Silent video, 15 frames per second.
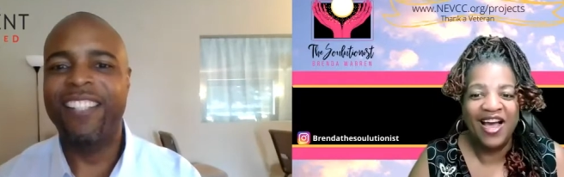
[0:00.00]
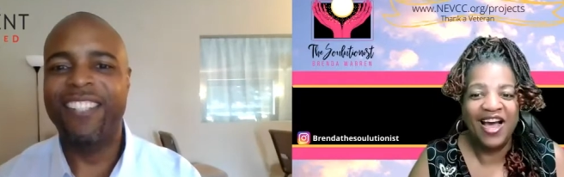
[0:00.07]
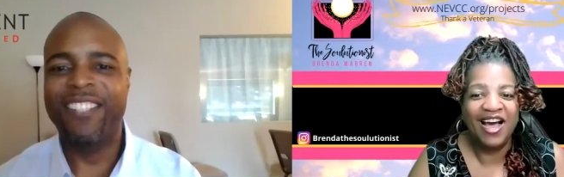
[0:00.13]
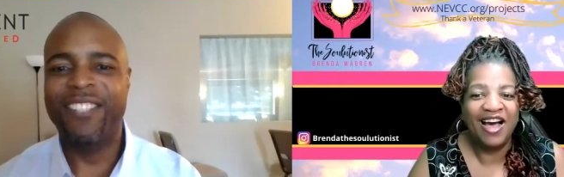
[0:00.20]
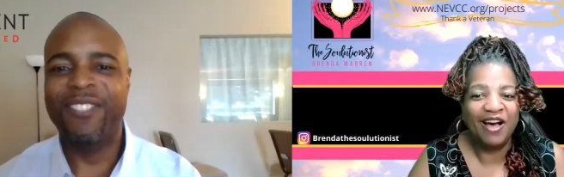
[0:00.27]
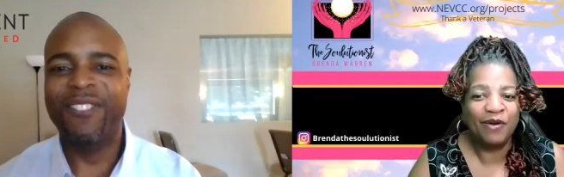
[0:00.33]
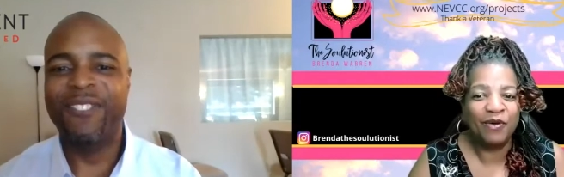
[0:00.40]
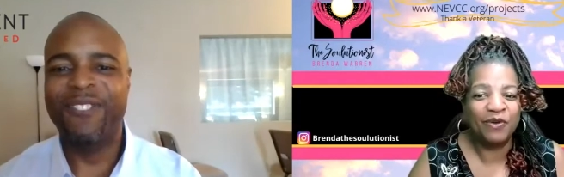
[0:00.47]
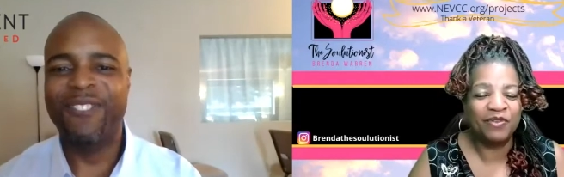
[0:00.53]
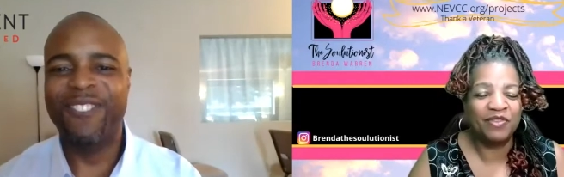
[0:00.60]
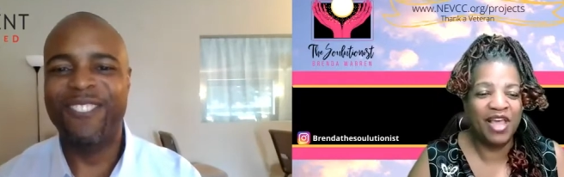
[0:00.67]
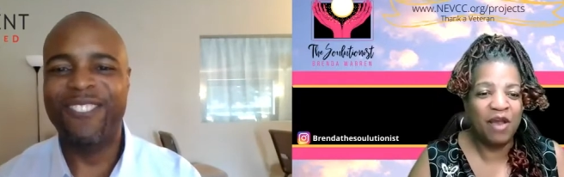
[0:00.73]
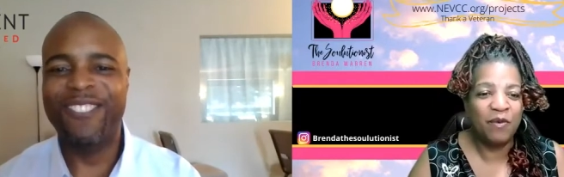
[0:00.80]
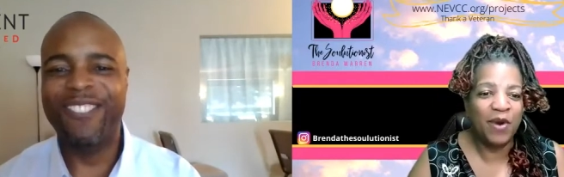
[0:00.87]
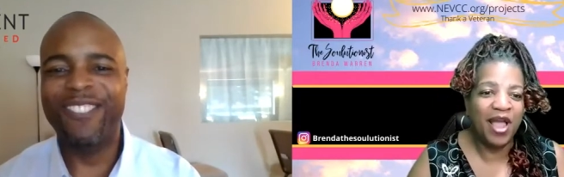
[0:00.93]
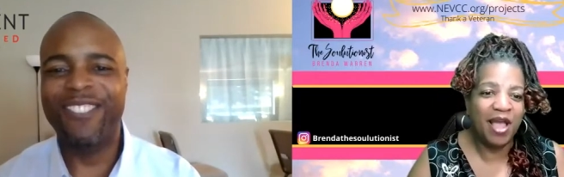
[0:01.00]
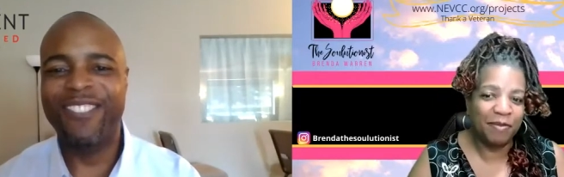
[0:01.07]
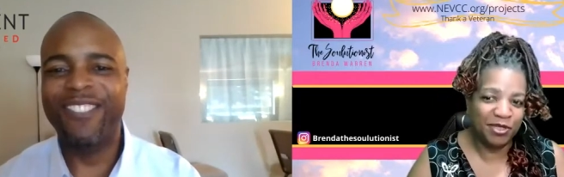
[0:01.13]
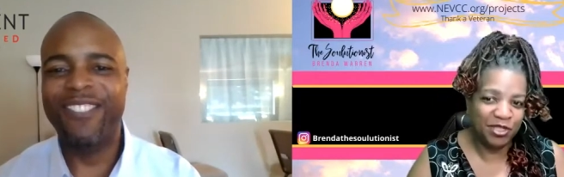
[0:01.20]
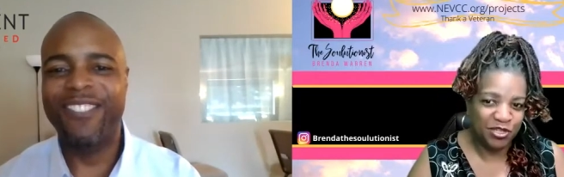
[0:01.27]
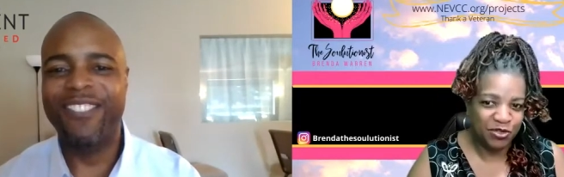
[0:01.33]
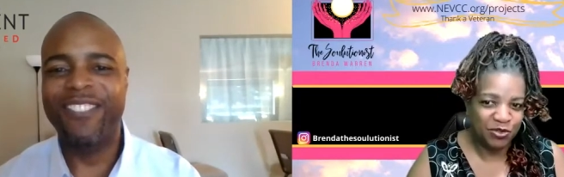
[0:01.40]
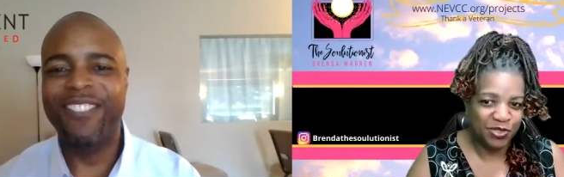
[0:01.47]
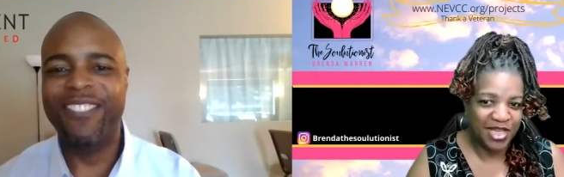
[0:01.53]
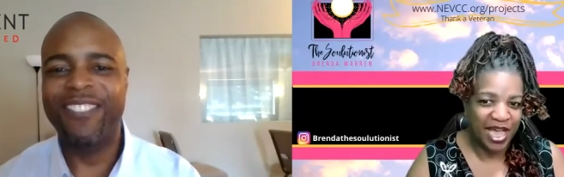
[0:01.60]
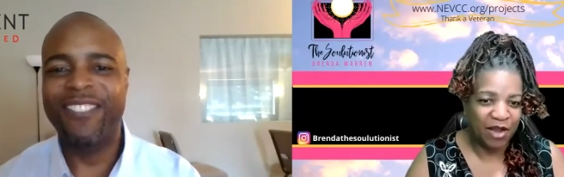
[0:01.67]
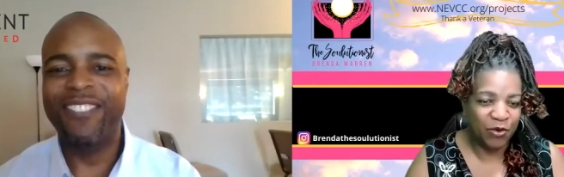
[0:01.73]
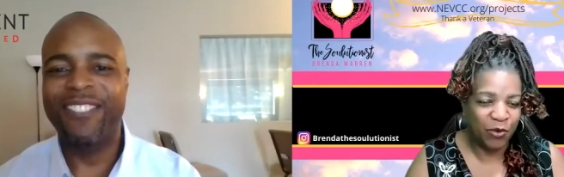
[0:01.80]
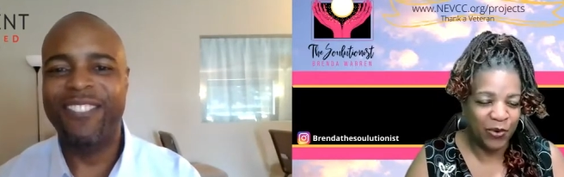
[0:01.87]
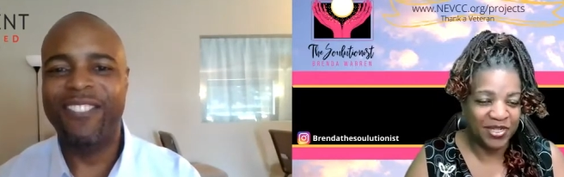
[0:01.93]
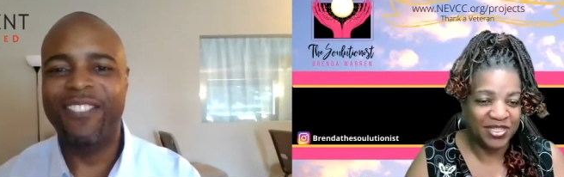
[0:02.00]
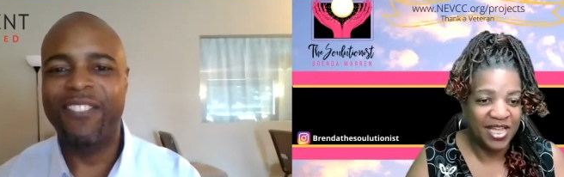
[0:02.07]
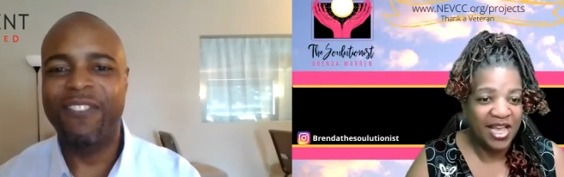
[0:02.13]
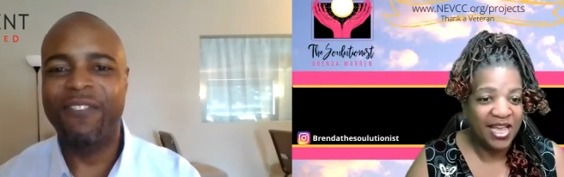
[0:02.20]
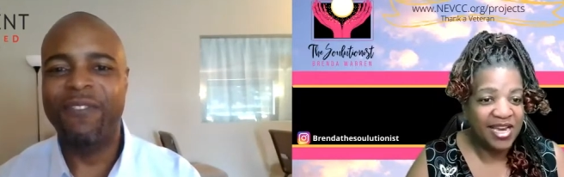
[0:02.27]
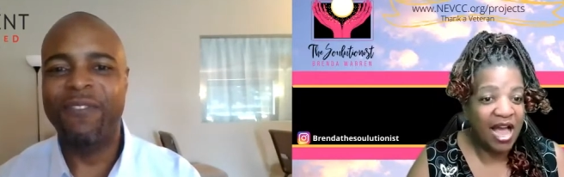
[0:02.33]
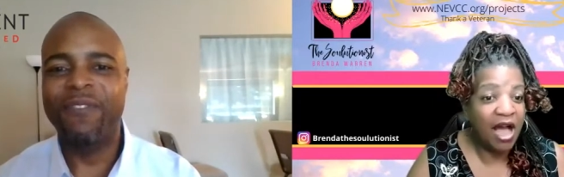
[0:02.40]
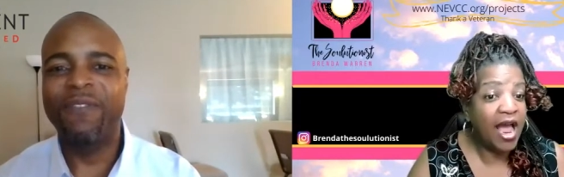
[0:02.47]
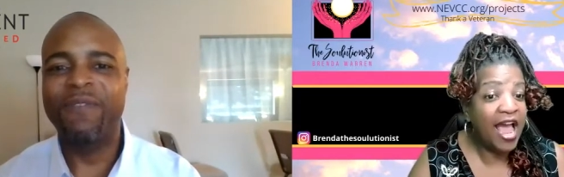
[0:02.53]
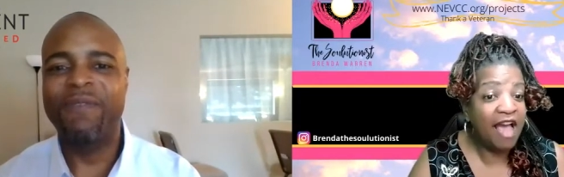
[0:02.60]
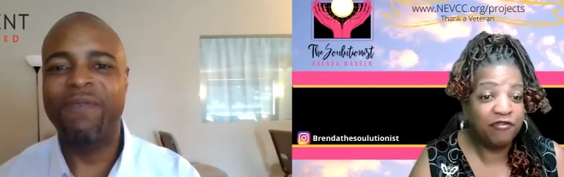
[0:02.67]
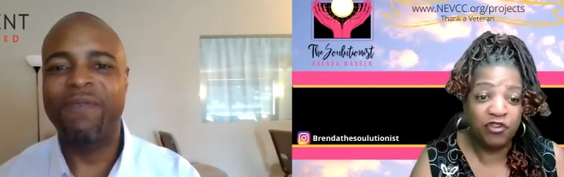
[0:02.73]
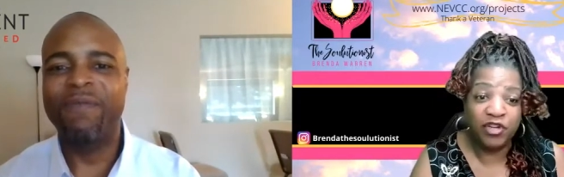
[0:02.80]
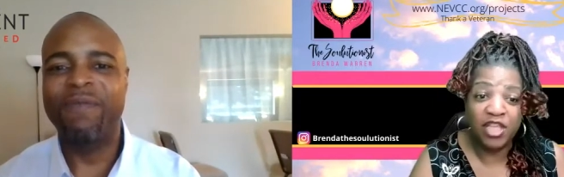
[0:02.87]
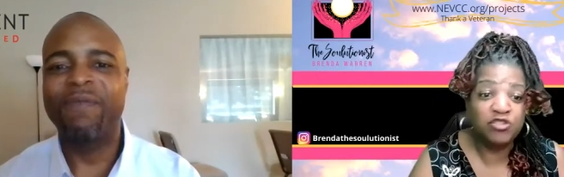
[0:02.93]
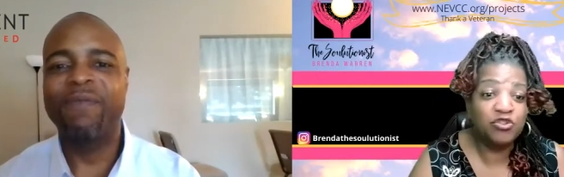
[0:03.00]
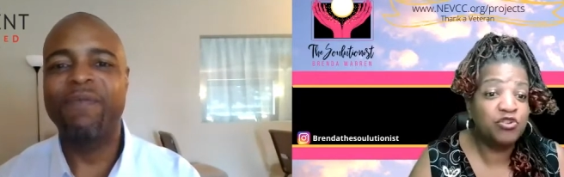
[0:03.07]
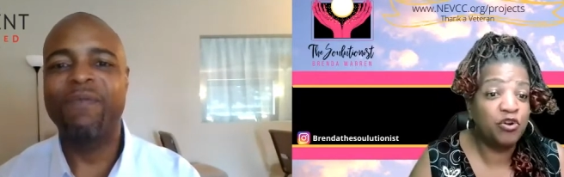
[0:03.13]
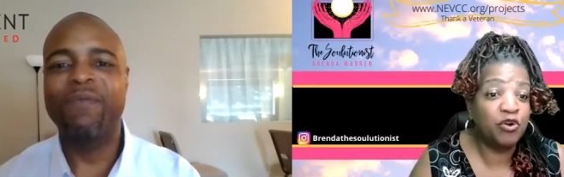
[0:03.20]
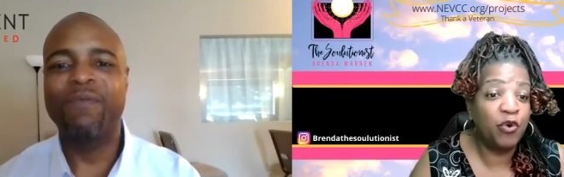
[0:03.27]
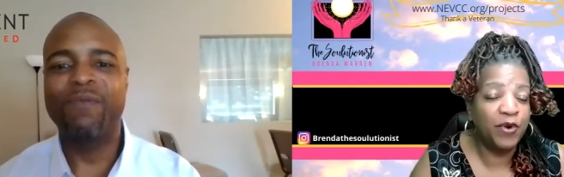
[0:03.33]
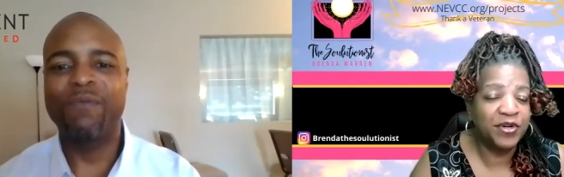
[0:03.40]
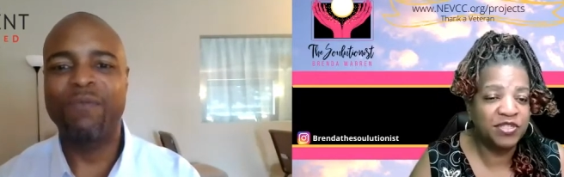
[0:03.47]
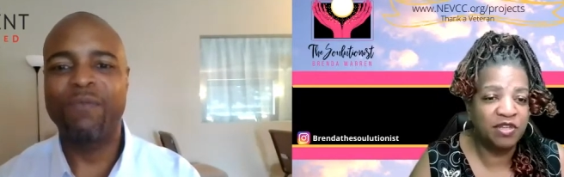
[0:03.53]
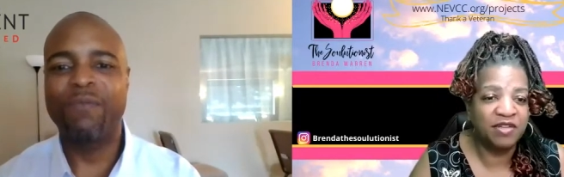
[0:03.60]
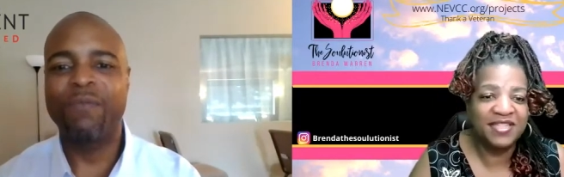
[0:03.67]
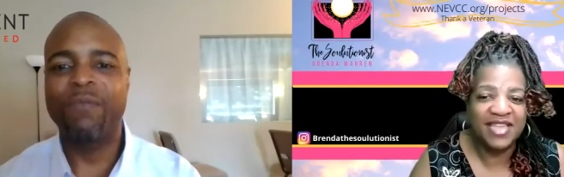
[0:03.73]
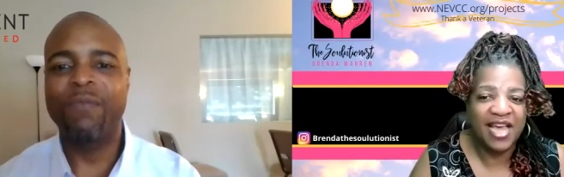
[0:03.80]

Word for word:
Speaker 1: how they were able to use that course. Now, after they do your course, though,